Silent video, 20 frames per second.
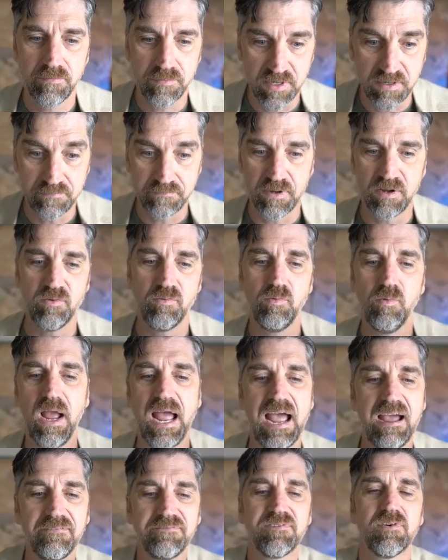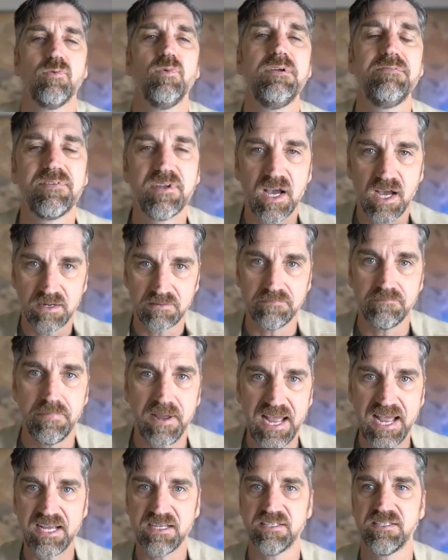But after we've gotten
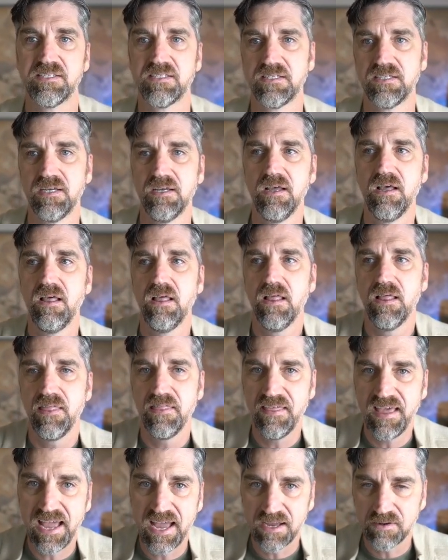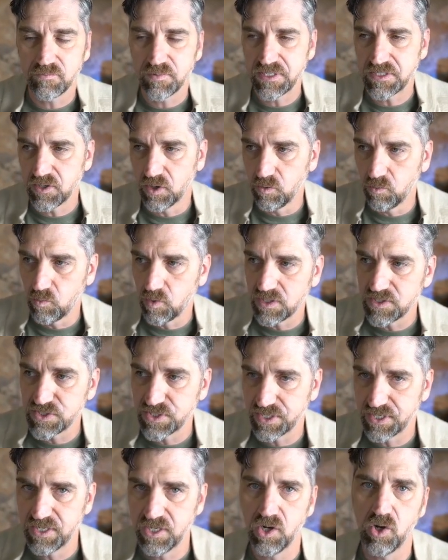past that, we don't want
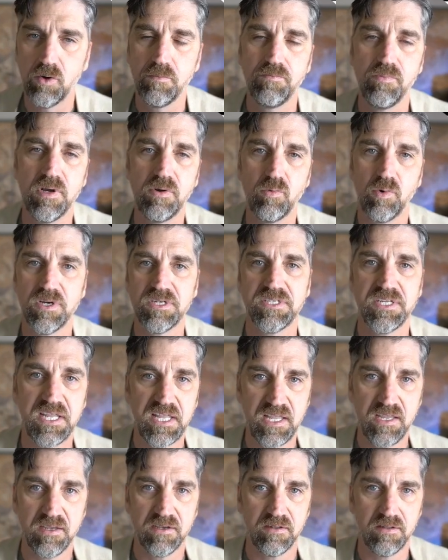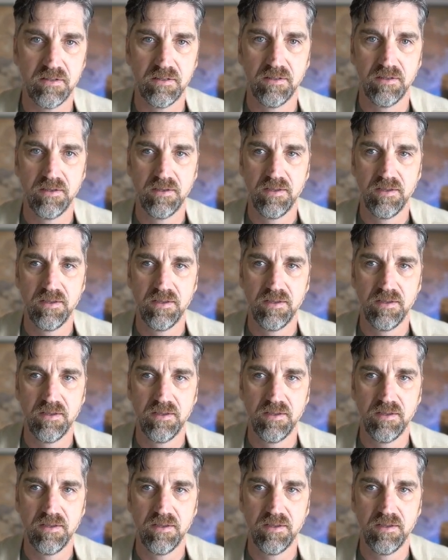to cope, we want to heal.